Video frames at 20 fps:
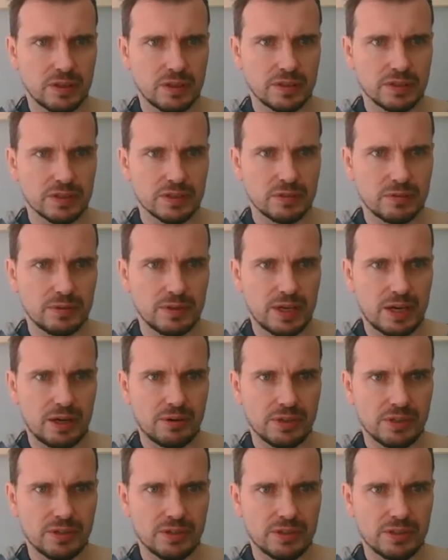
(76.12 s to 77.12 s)
And so now
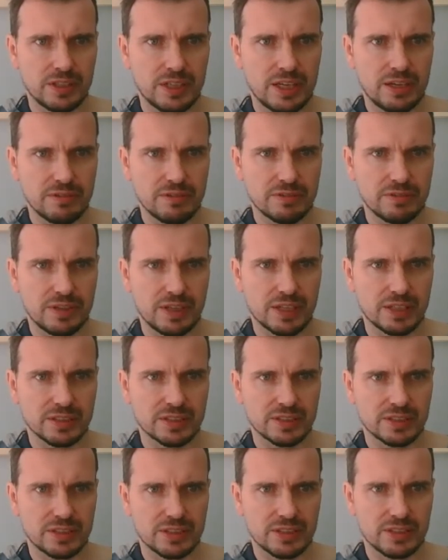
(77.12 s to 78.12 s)
we know that f of
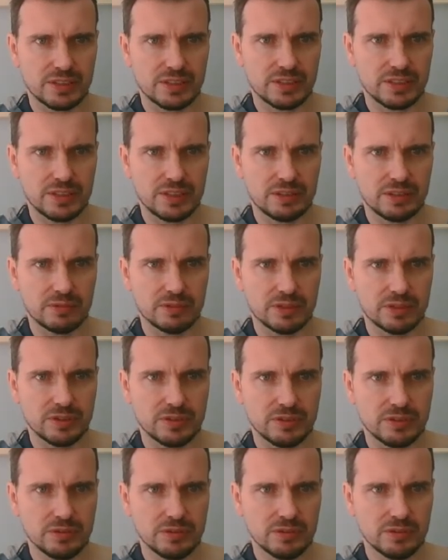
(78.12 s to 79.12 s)
x is equal
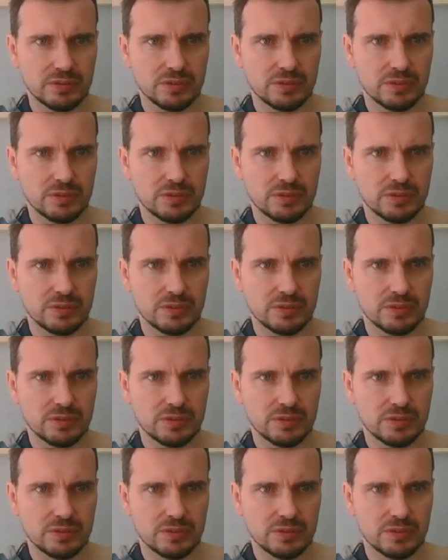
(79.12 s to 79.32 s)
to